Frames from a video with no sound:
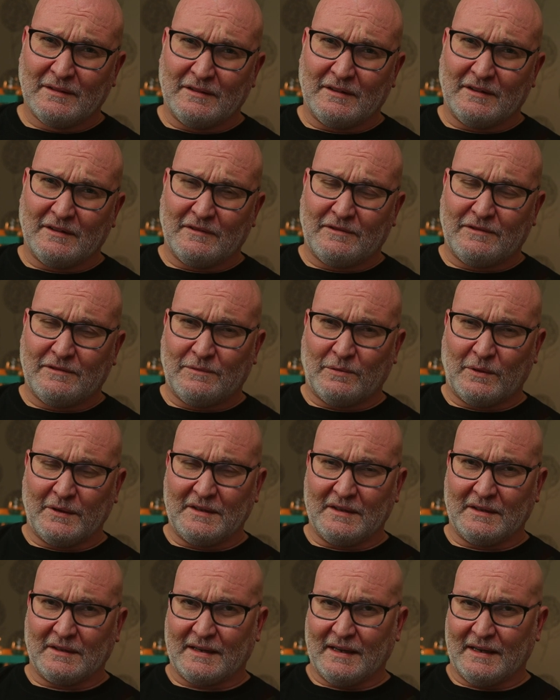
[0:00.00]
of
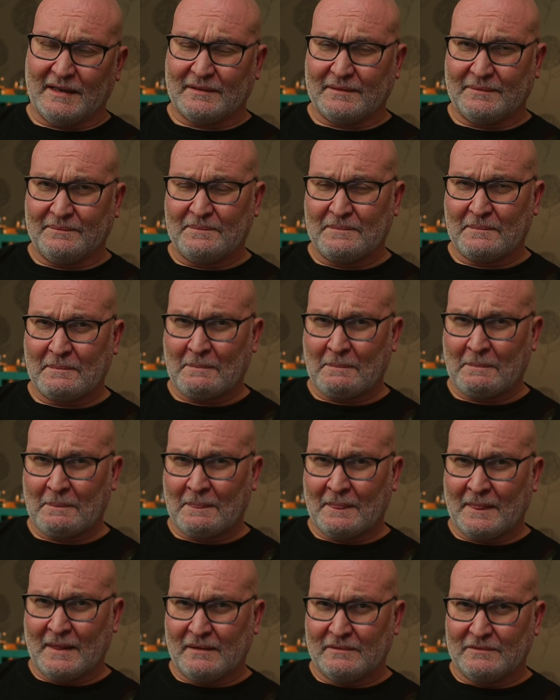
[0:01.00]
what you'll get,
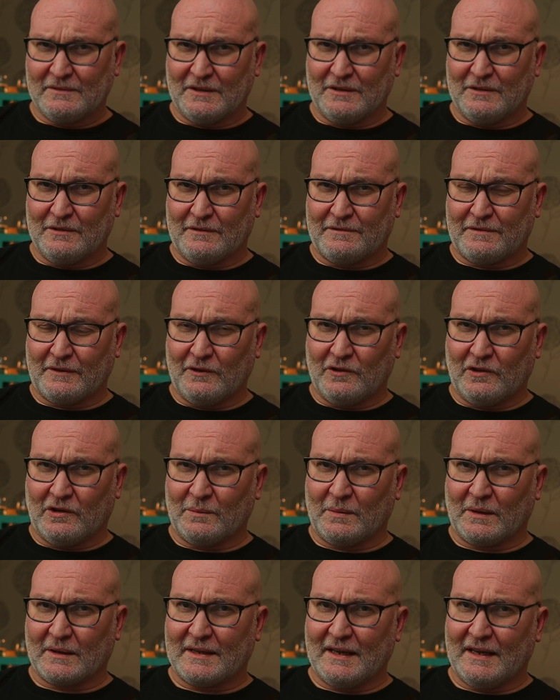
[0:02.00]
you know, for
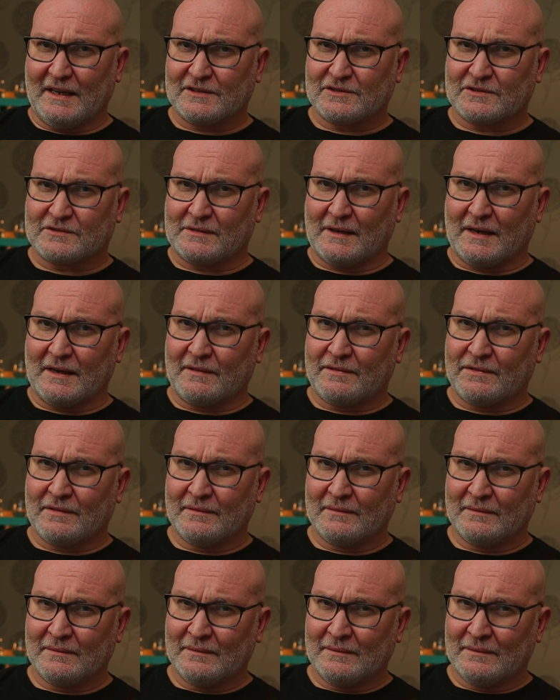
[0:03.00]
normal cask
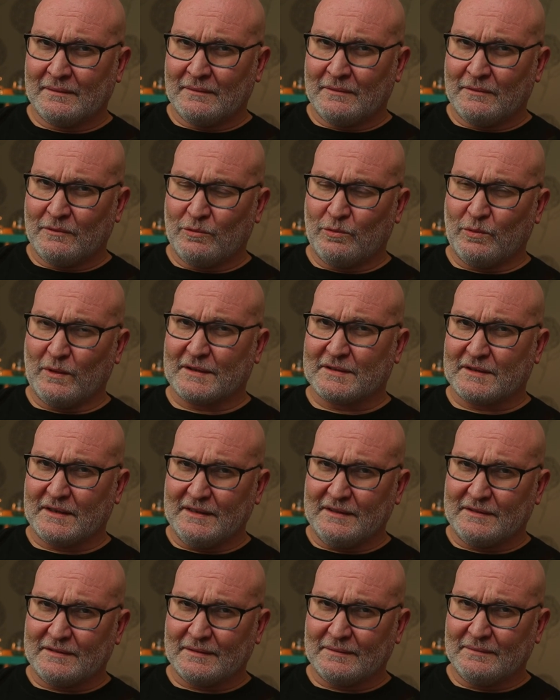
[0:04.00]
strength
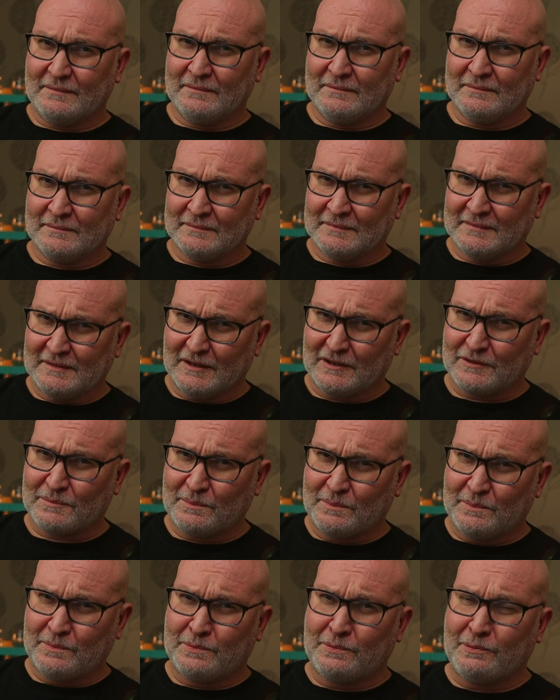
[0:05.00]
whiskies, it's
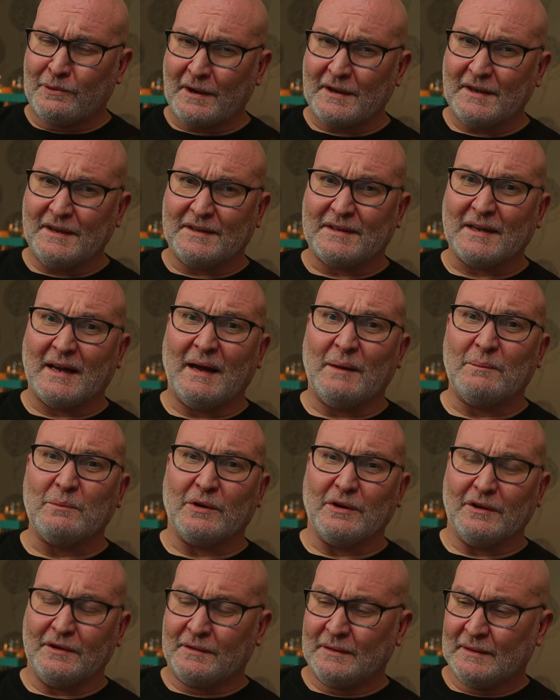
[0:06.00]
pretty
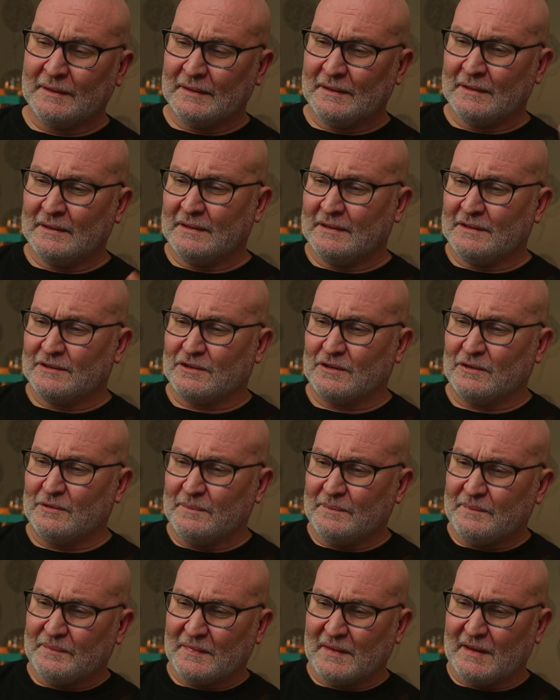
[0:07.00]
damn good.
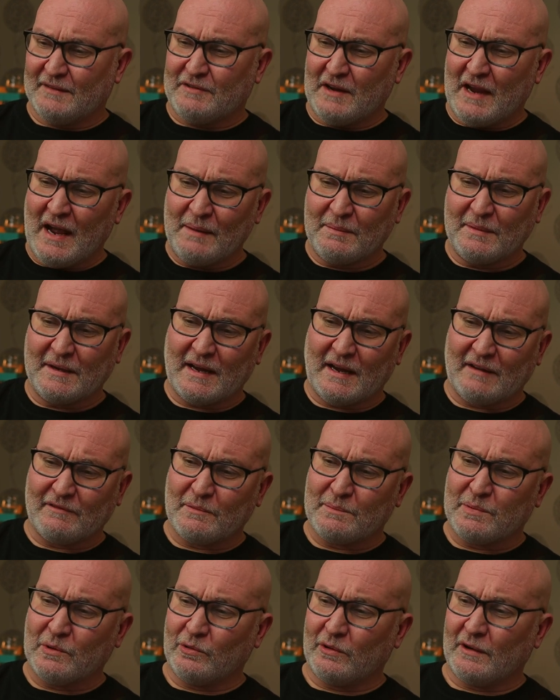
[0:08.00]
So if you happen to
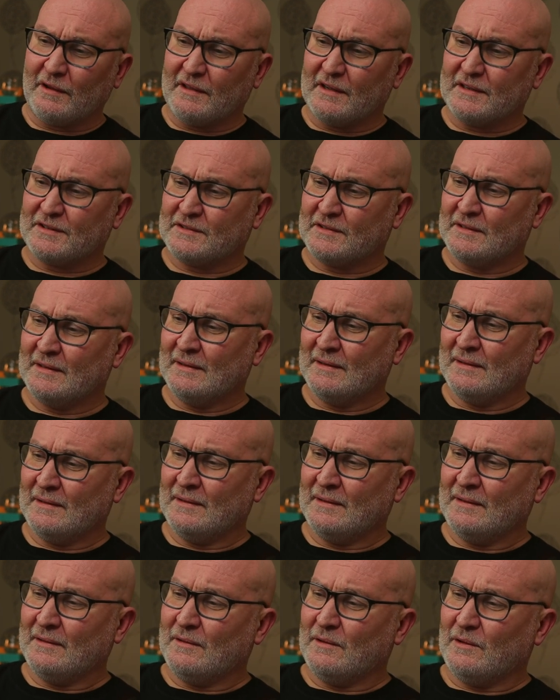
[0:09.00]
have a pour of this
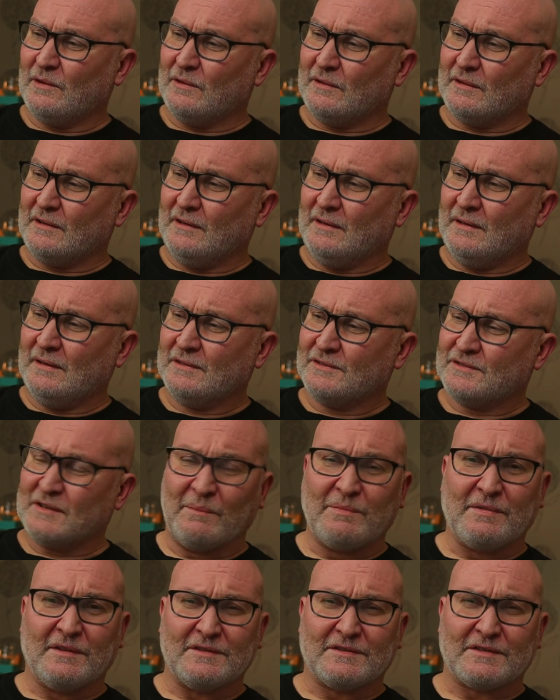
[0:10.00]
or
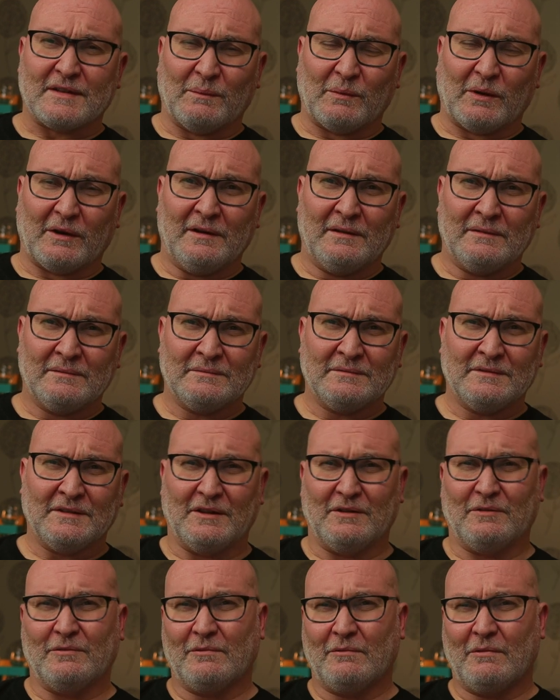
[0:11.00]
something similar,
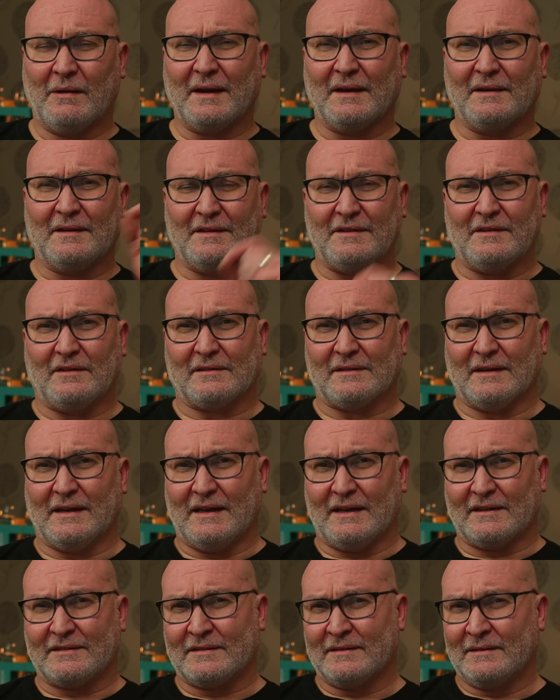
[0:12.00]
you know, wing it in your
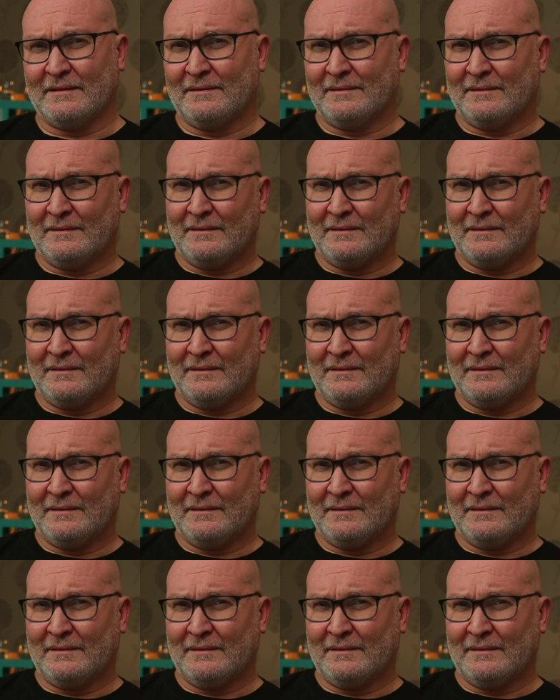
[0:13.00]
glass.